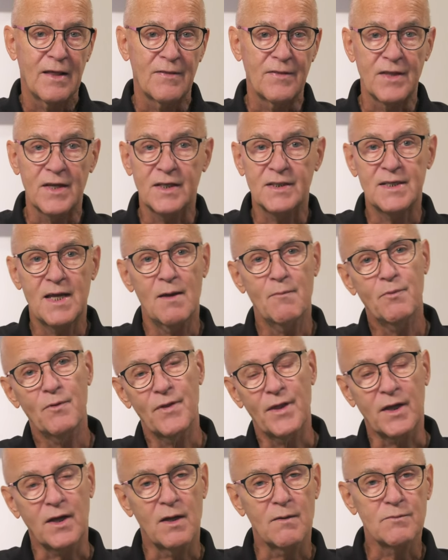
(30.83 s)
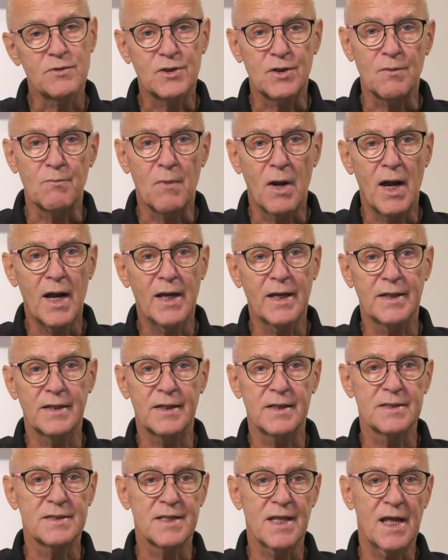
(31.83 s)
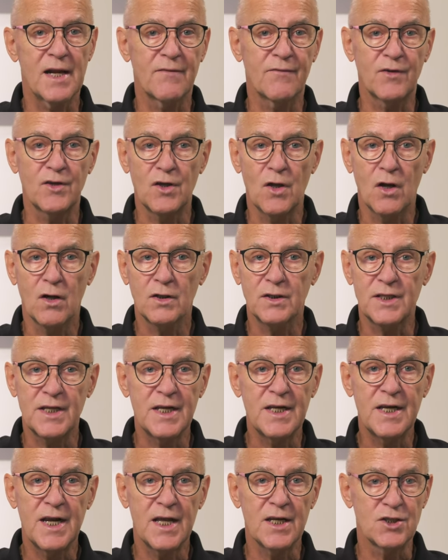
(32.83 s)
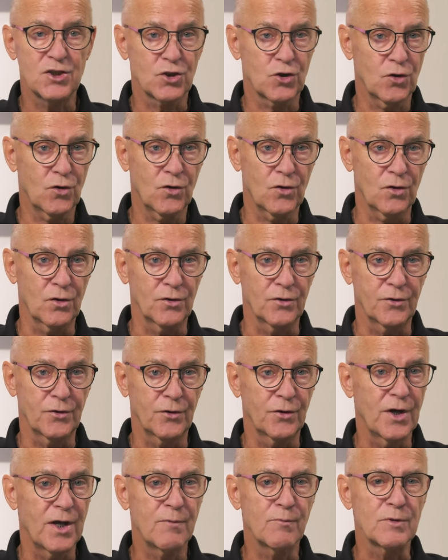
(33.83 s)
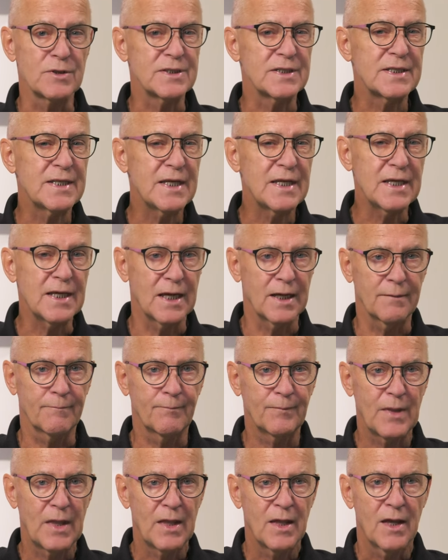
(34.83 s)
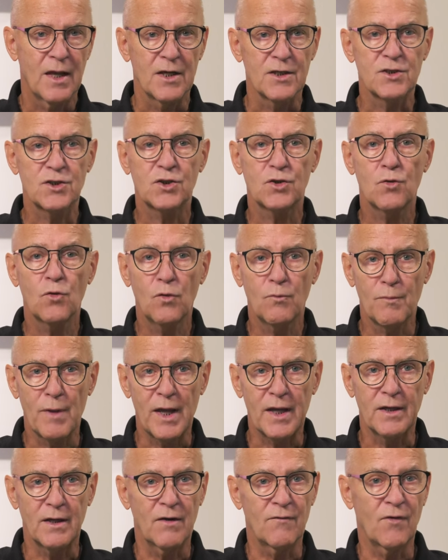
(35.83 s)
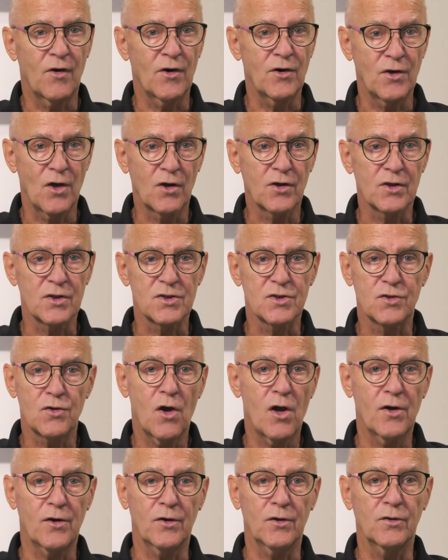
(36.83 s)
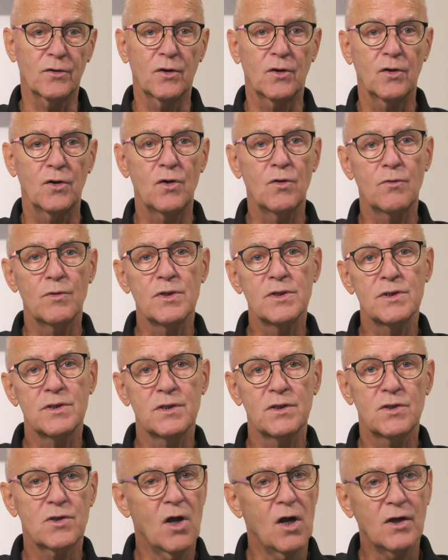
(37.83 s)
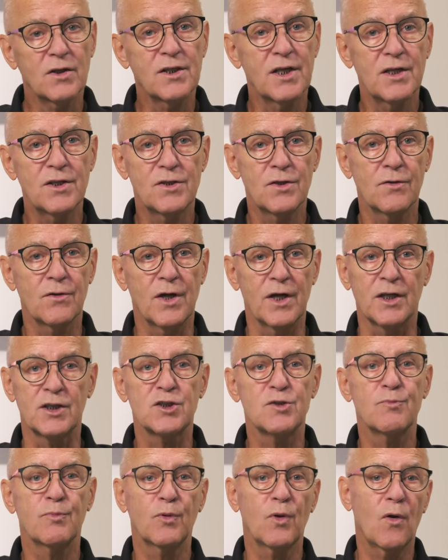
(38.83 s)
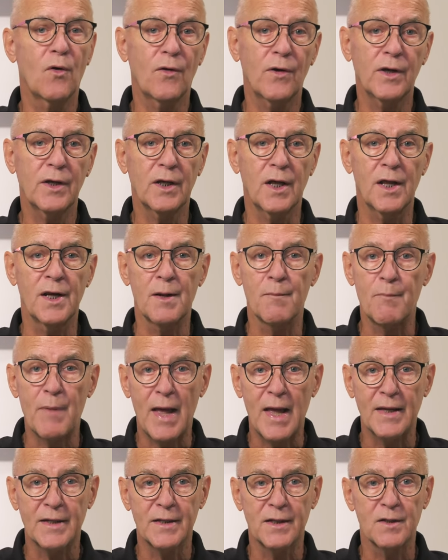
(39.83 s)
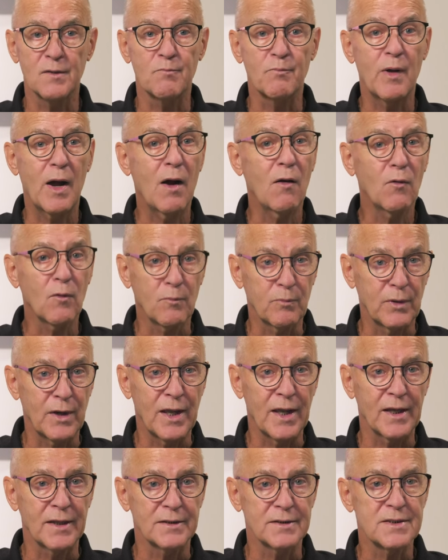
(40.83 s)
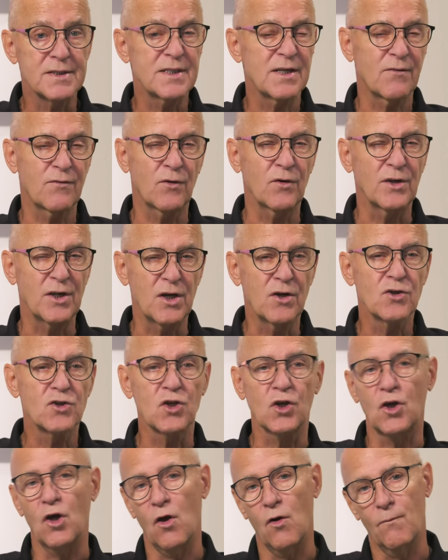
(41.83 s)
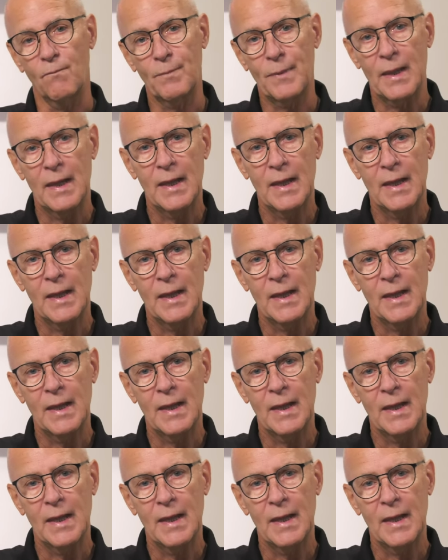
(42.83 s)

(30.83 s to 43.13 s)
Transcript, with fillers: The example that comes to mind is that of a young teenage girl, her name was Tia, a schoolmate of our youngest daughter, who was talked into exploring an abandoned power plant several years ago.